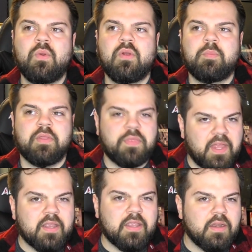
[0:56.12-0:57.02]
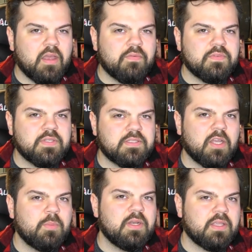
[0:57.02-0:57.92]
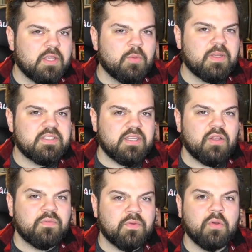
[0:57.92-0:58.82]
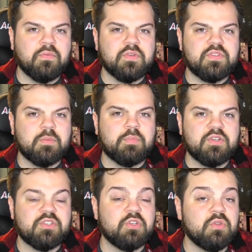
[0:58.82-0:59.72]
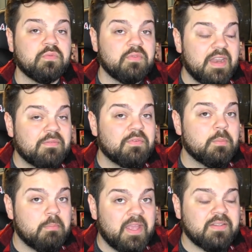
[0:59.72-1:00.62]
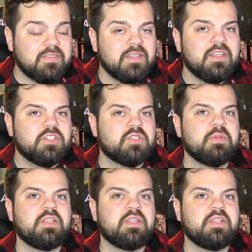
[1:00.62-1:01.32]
you are pathetic enough to tell me to kill myself over some person you've never met just